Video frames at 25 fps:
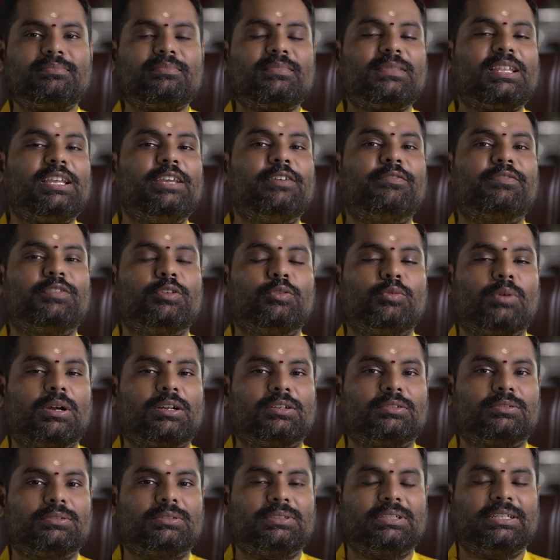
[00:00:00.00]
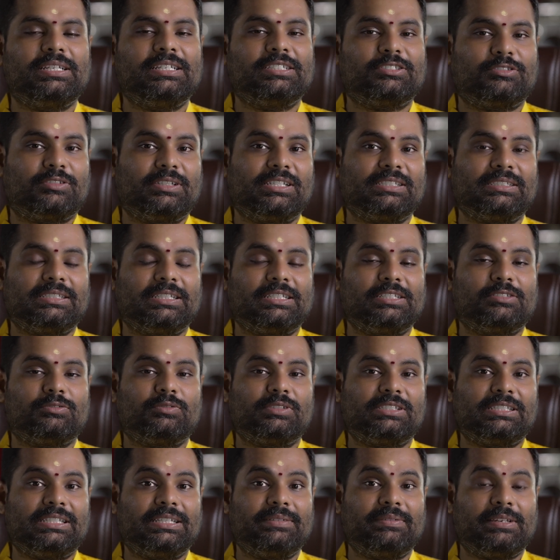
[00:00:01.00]
if you are interested in
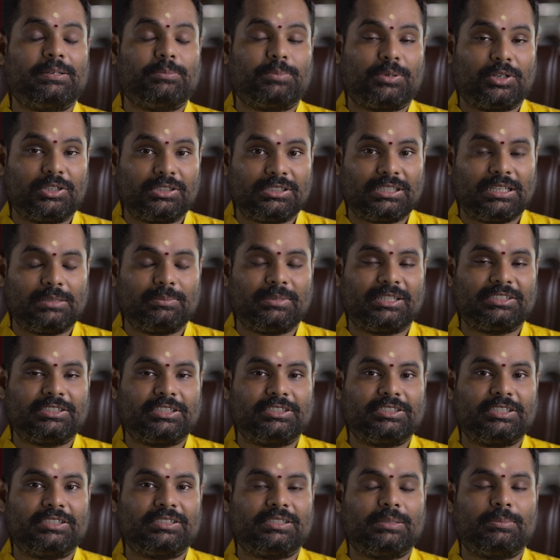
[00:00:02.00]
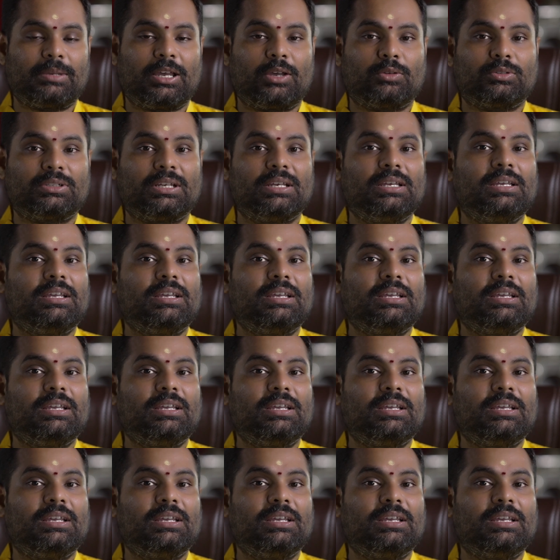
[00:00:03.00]
receiving personal messages about